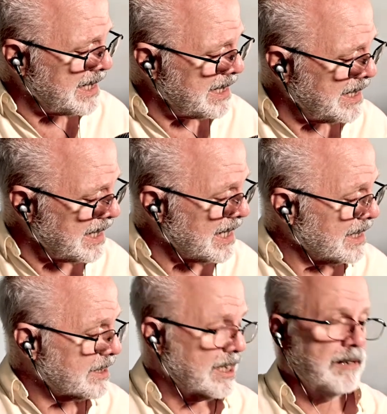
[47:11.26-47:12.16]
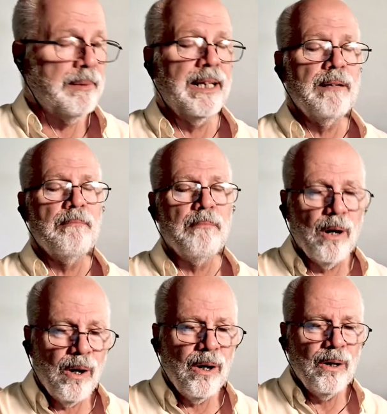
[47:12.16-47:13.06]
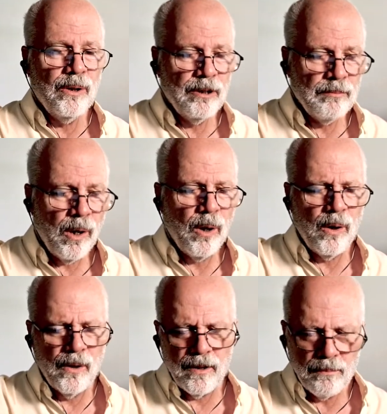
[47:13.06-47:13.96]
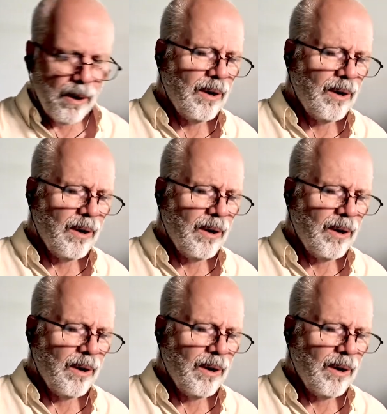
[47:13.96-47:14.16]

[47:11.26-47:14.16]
me to be more, more,